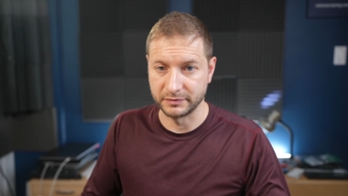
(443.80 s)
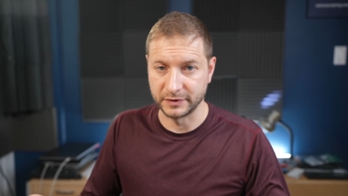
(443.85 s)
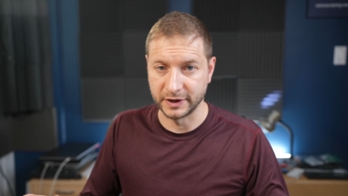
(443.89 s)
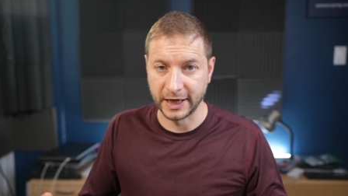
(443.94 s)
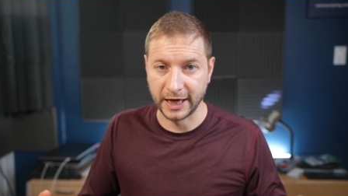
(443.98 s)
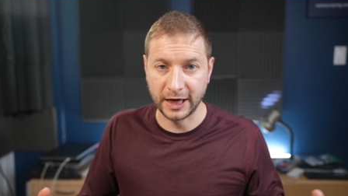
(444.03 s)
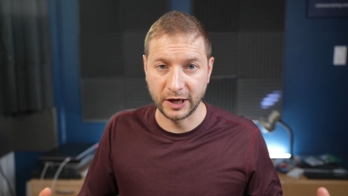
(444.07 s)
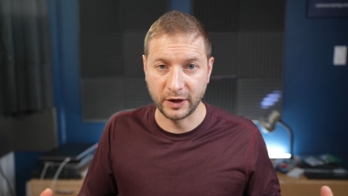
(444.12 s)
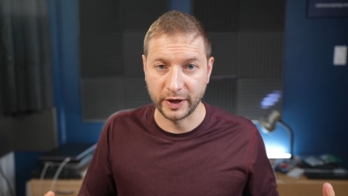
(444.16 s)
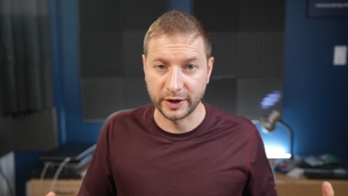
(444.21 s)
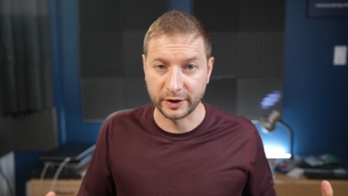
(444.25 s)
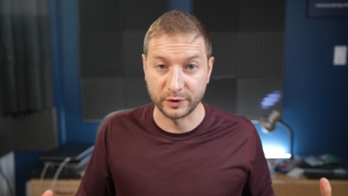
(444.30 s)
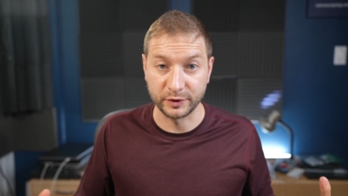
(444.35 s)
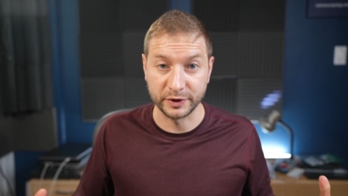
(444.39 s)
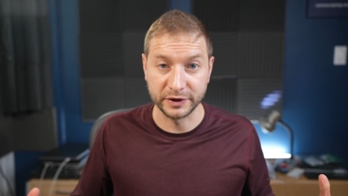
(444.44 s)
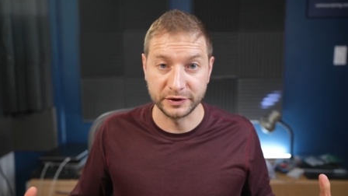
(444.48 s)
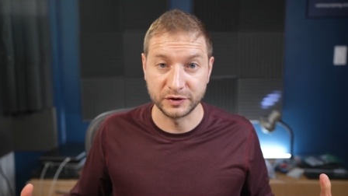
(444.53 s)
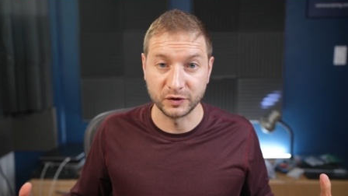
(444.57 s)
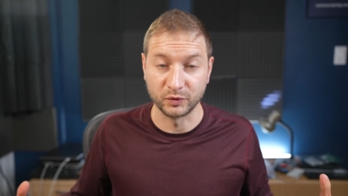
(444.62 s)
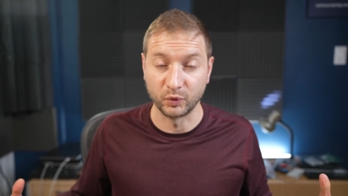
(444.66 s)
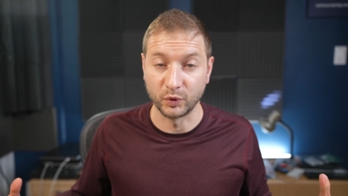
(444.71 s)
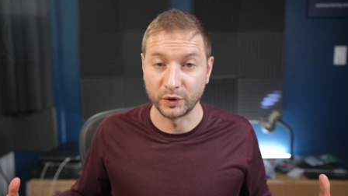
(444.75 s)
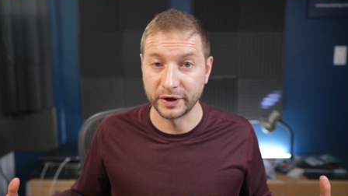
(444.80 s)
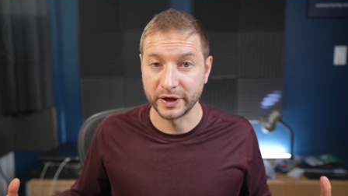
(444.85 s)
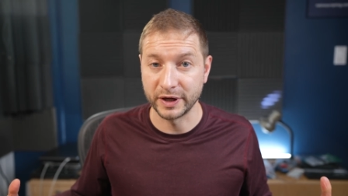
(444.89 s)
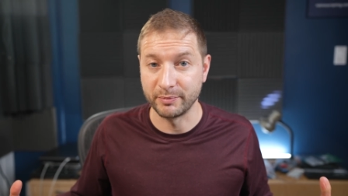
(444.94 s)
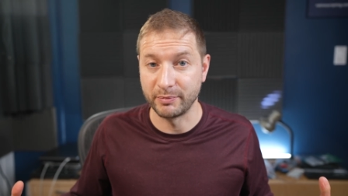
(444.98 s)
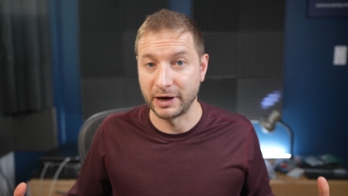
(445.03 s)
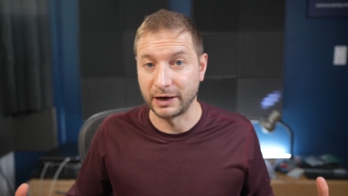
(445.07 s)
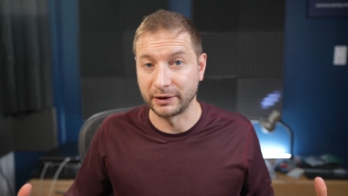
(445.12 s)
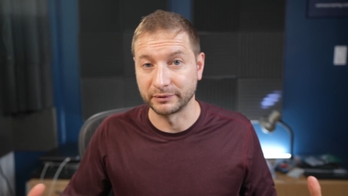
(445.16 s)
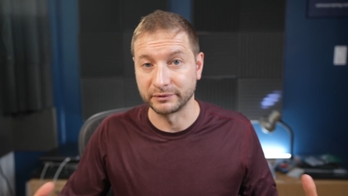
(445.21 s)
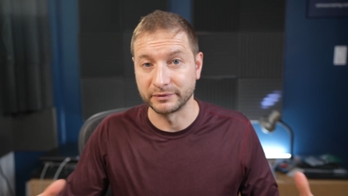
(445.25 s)
now I don't need to worry
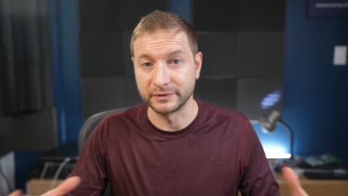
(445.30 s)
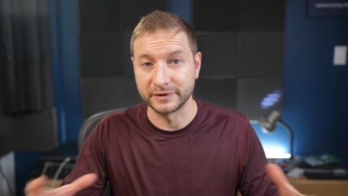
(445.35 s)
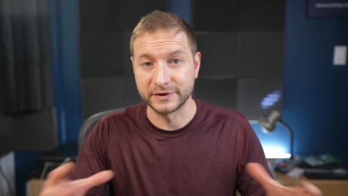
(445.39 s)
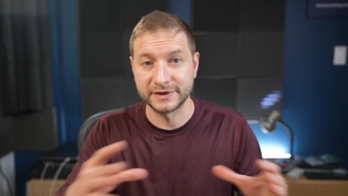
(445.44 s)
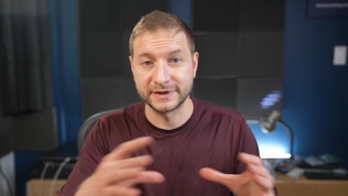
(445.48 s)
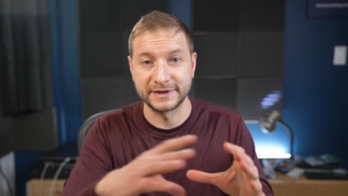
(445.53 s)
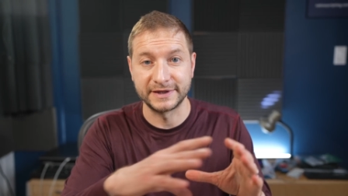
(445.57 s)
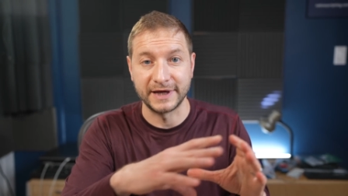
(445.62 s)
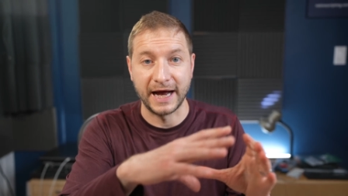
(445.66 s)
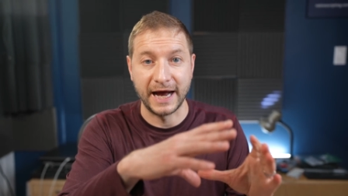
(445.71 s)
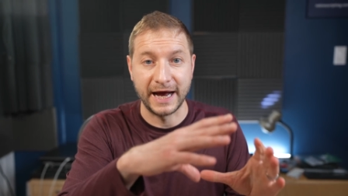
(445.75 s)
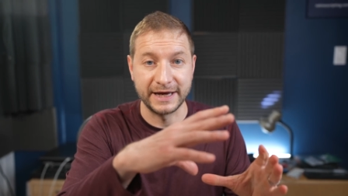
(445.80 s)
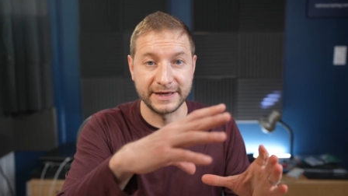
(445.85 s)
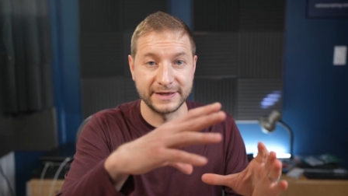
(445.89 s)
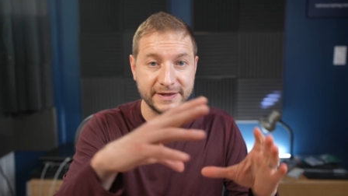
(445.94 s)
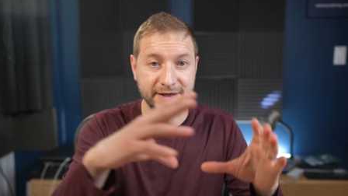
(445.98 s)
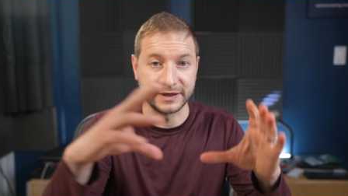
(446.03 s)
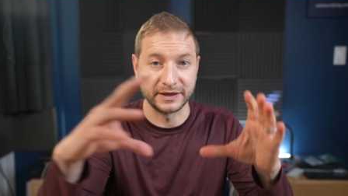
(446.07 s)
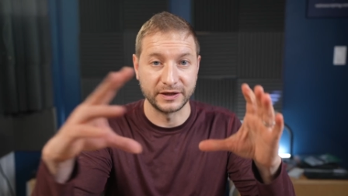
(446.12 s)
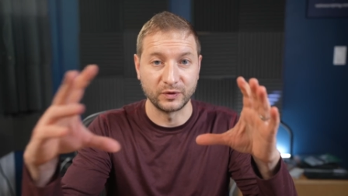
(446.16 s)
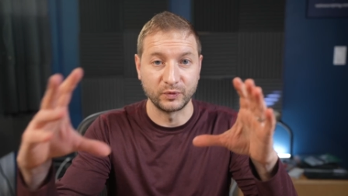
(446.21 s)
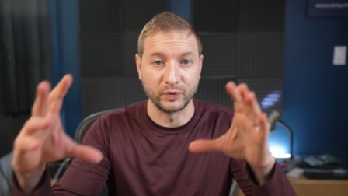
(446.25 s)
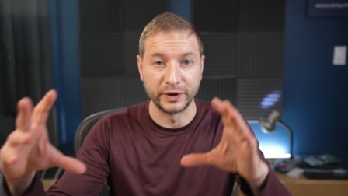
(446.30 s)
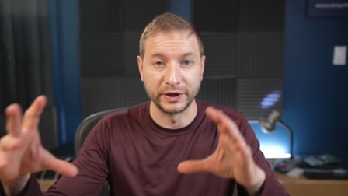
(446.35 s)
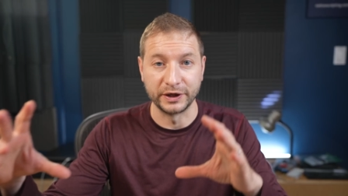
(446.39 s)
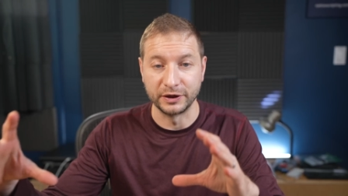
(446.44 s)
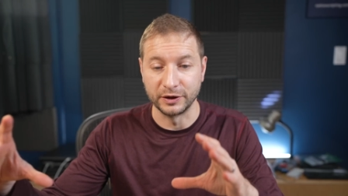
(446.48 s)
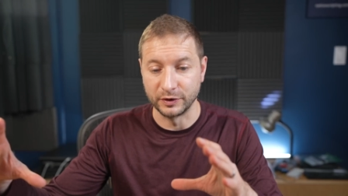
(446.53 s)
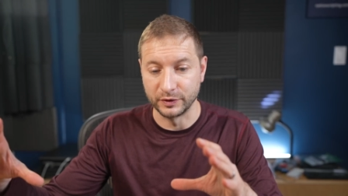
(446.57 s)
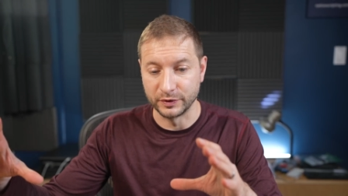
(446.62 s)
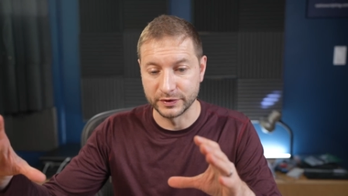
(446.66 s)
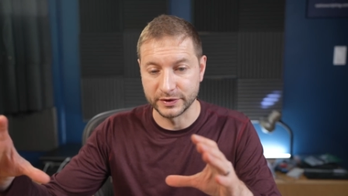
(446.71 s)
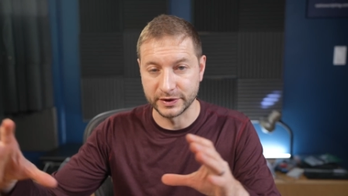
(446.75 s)
about sizing the
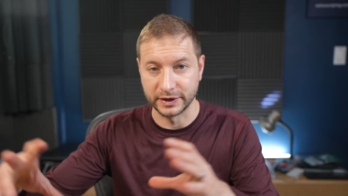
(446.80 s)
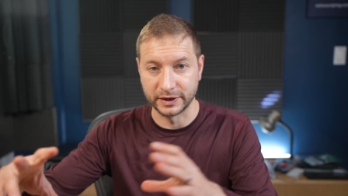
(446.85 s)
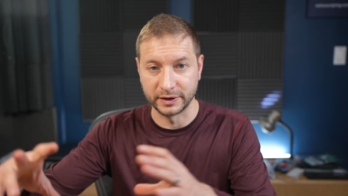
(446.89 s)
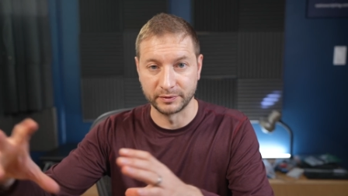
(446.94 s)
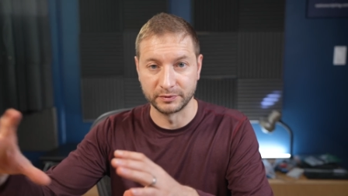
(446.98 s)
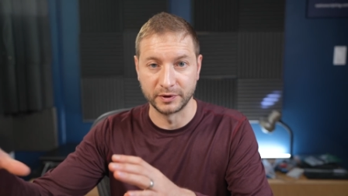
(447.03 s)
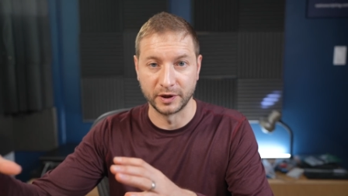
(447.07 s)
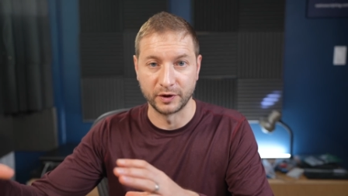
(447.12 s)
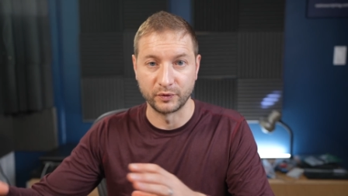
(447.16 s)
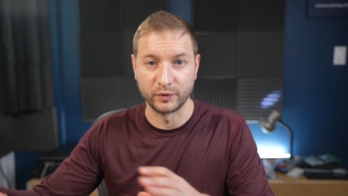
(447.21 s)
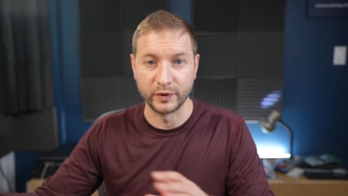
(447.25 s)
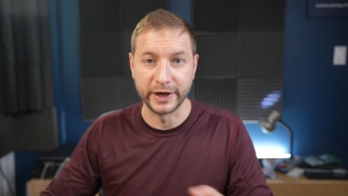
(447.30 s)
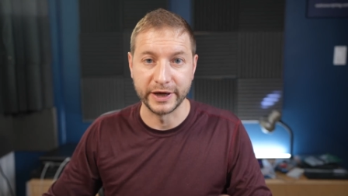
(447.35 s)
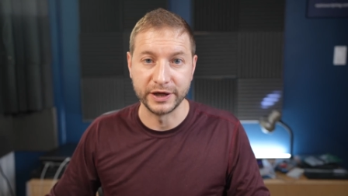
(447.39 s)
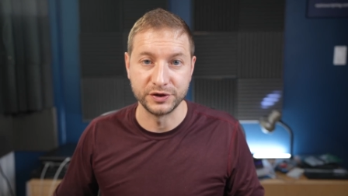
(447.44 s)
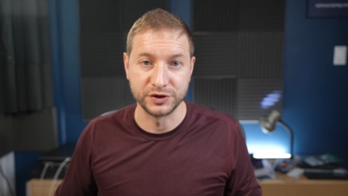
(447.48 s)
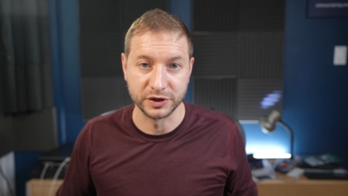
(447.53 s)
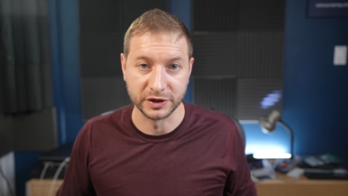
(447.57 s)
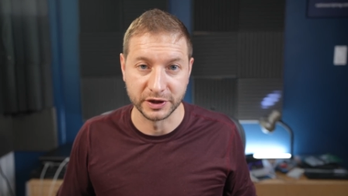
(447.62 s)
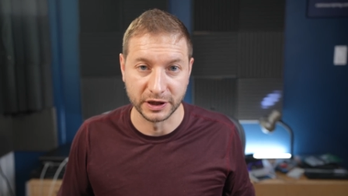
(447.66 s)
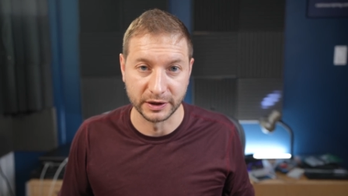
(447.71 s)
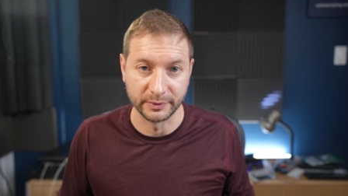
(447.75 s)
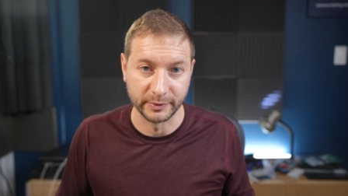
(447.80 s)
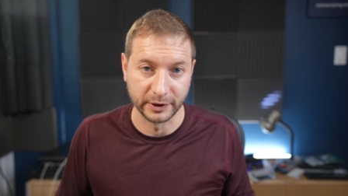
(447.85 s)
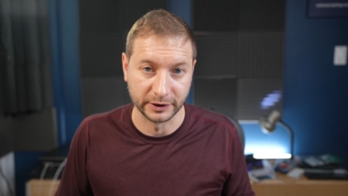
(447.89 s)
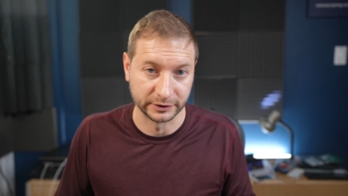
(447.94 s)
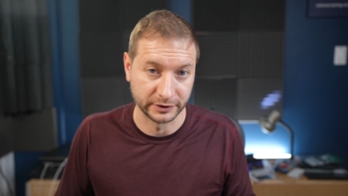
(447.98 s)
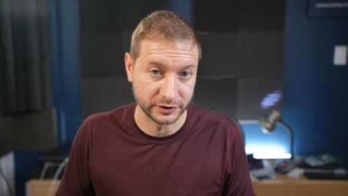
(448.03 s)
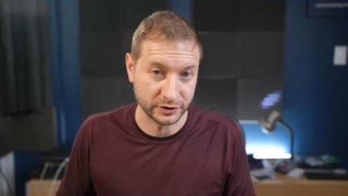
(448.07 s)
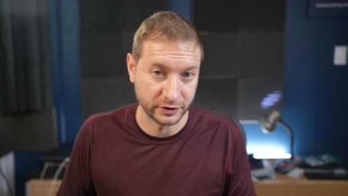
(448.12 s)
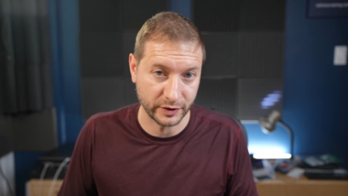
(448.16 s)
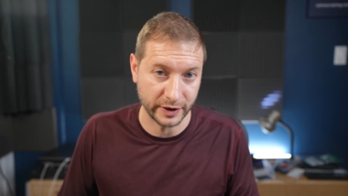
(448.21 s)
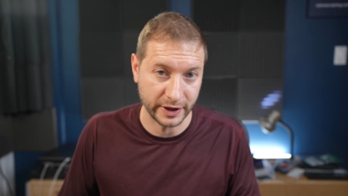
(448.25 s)
windows and arranging them on
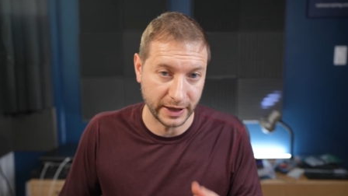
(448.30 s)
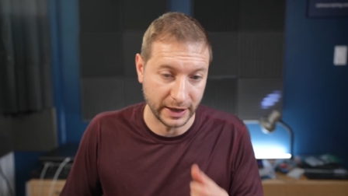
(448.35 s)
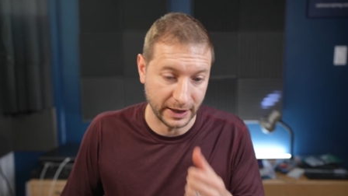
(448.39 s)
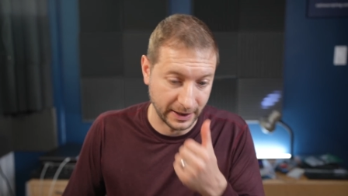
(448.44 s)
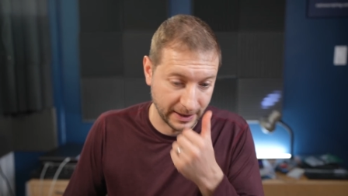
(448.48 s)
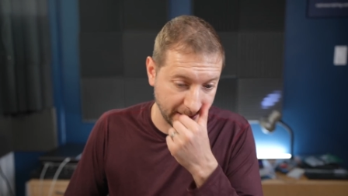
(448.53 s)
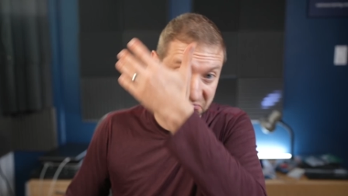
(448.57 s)
the screen.